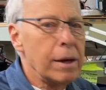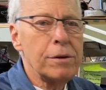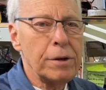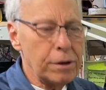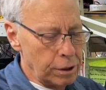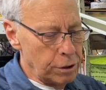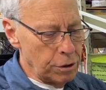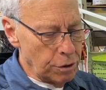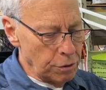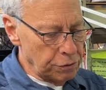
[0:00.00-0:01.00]
is it
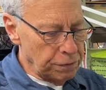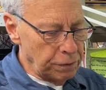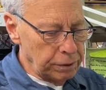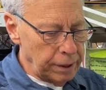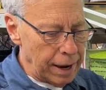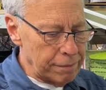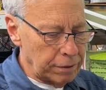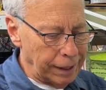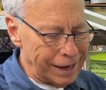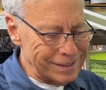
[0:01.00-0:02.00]
useful to have
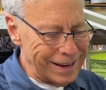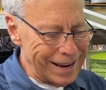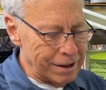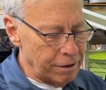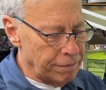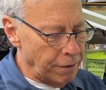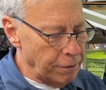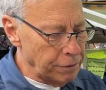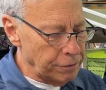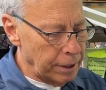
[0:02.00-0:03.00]
Class A in the
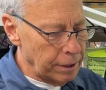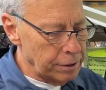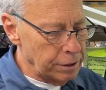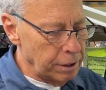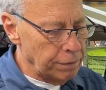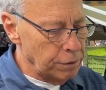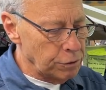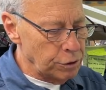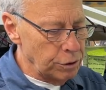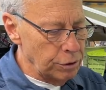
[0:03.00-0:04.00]
phono stage if you
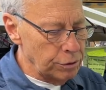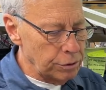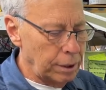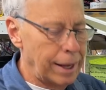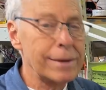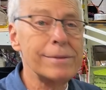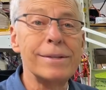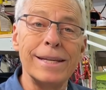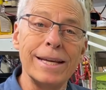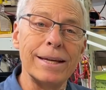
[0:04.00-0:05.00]
choose Class
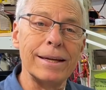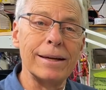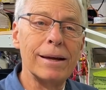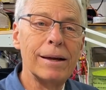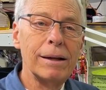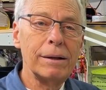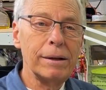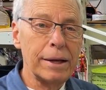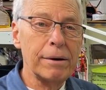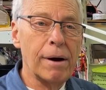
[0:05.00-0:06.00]
D
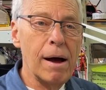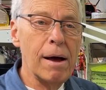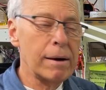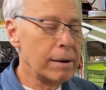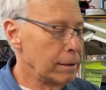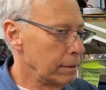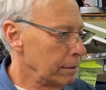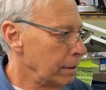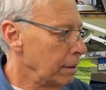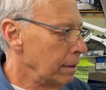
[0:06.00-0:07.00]
later on?
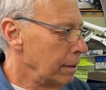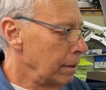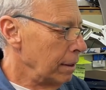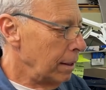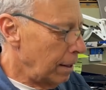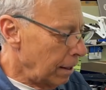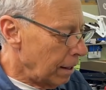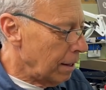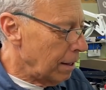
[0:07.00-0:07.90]
Huh.